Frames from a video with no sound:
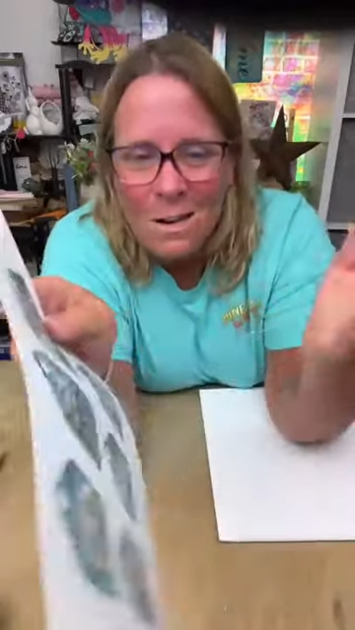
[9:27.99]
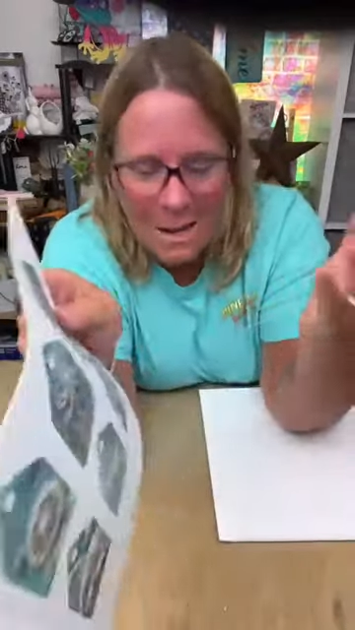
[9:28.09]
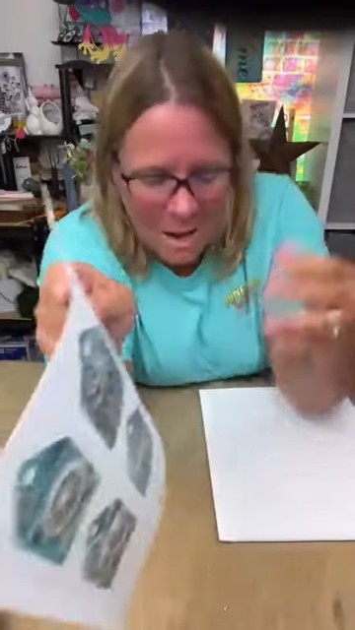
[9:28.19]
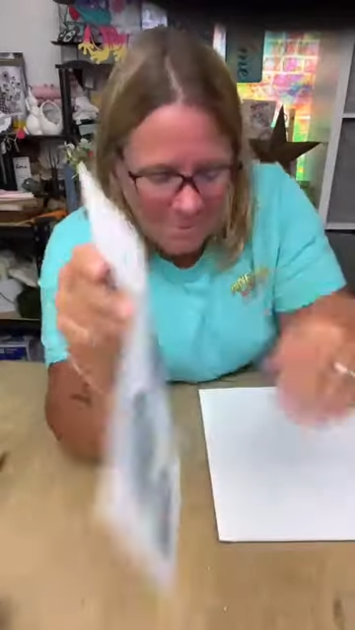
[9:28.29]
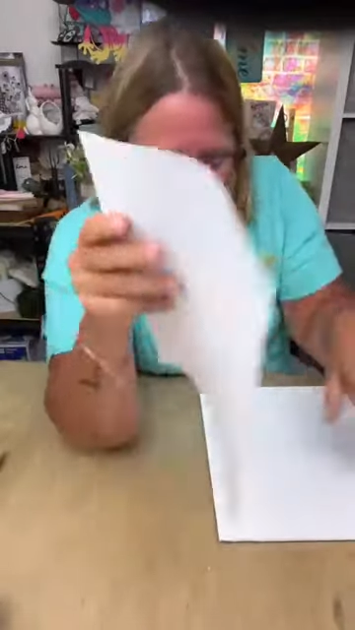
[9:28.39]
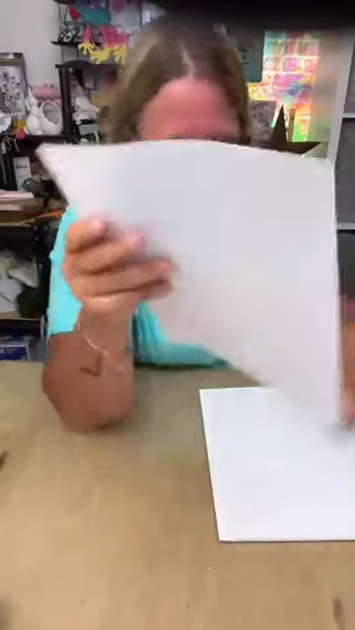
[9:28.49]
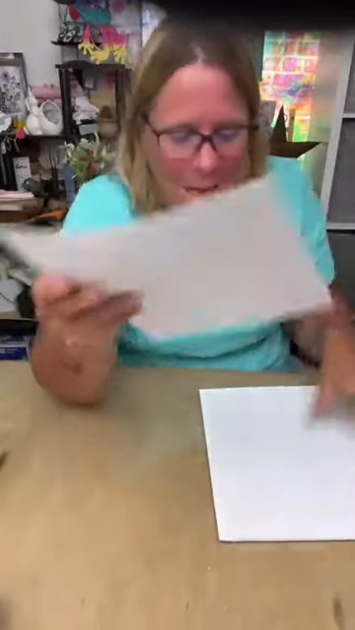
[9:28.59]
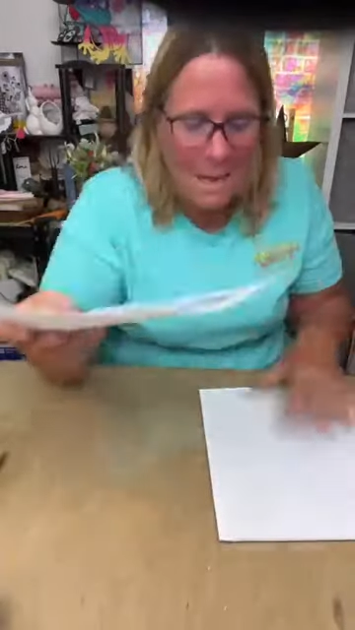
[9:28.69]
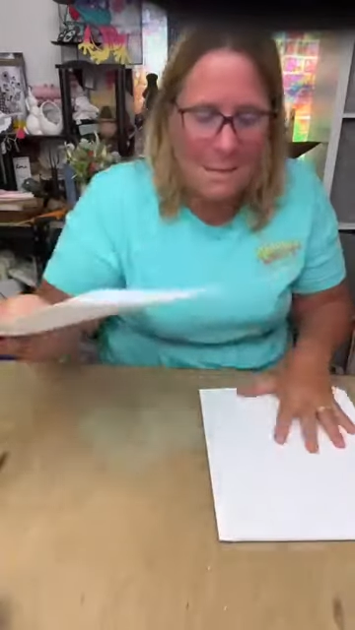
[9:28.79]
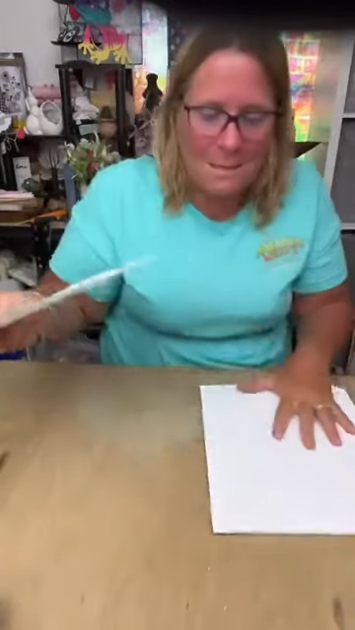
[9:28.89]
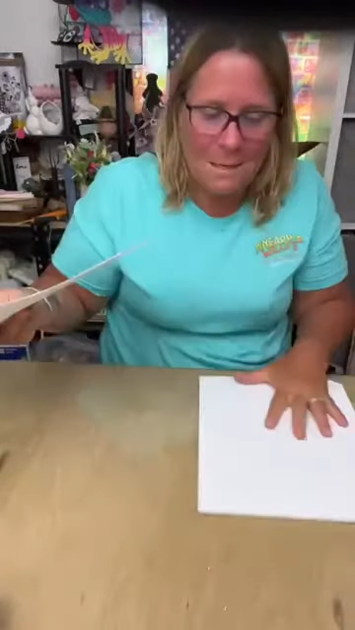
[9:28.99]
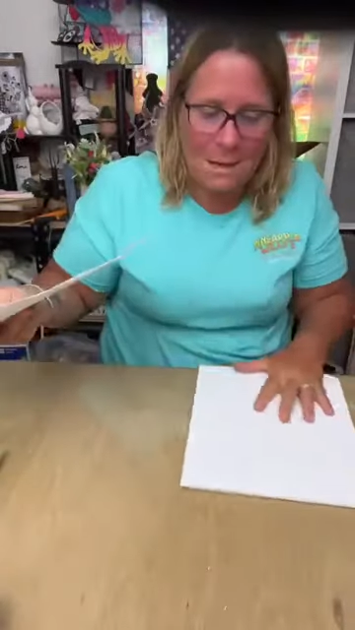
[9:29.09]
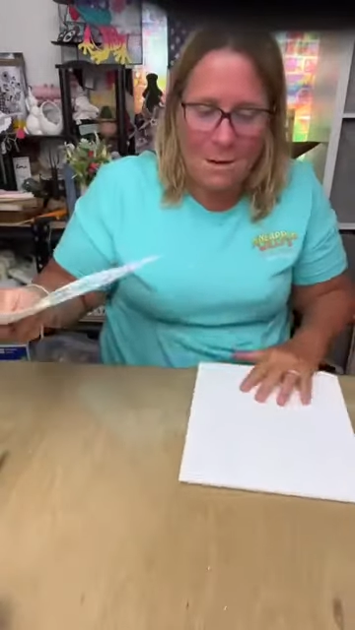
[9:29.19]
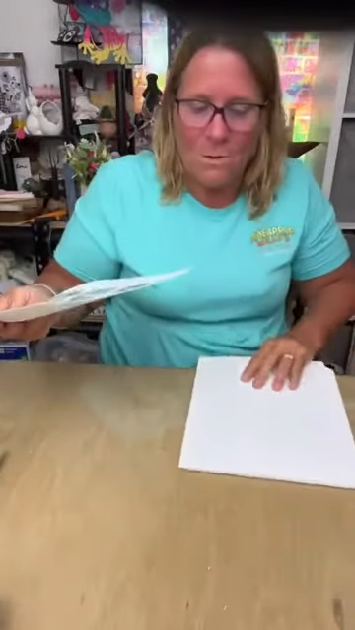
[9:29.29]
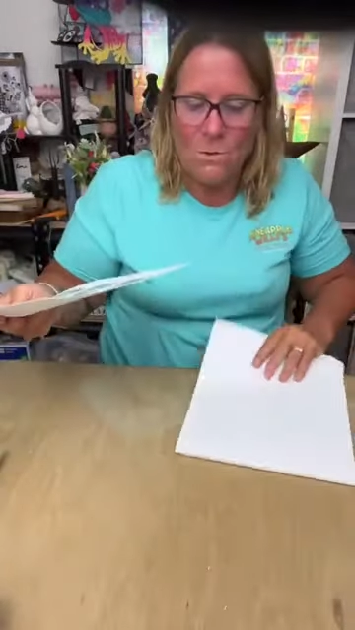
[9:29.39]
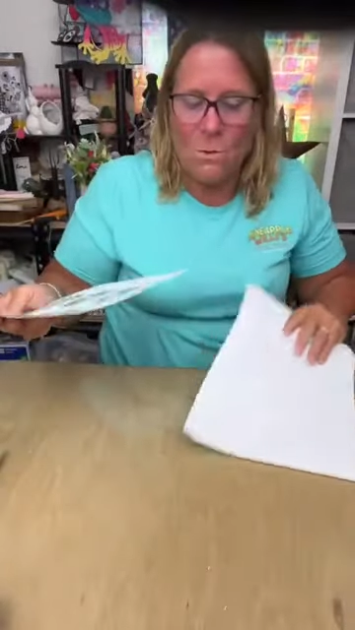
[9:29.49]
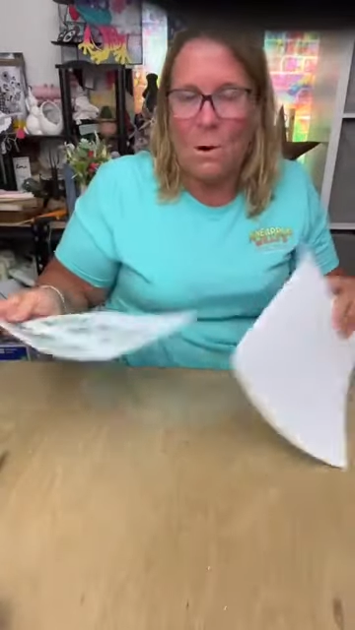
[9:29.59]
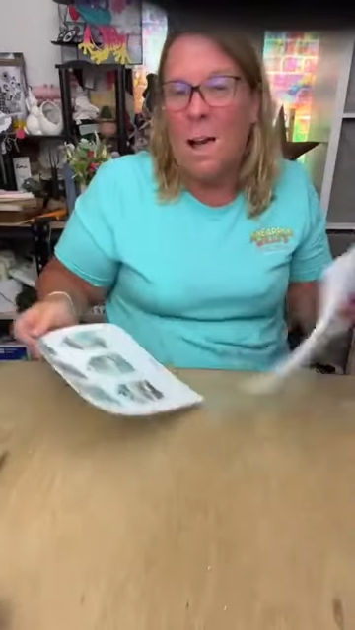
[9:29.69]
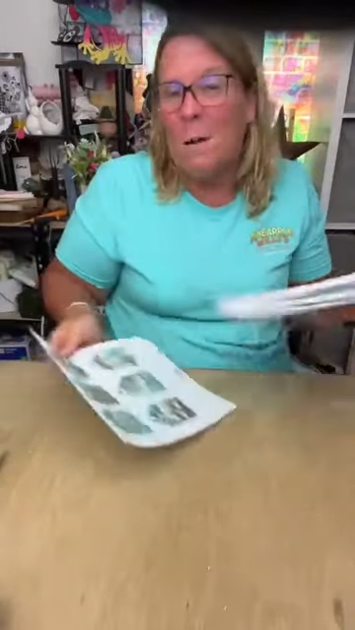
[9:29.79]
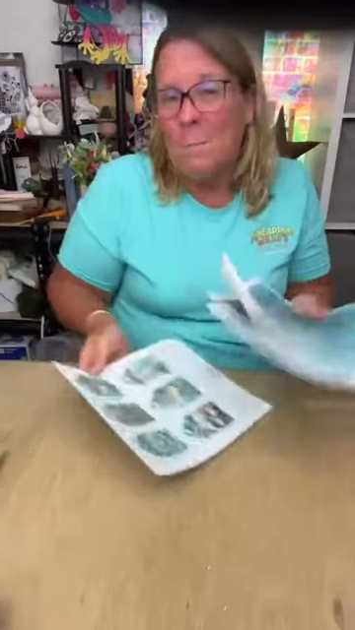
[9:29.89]
You don't even have to sign it. Stick it on their
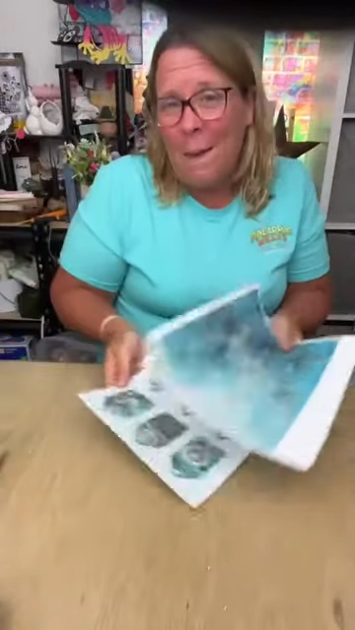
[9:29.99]
doorknob.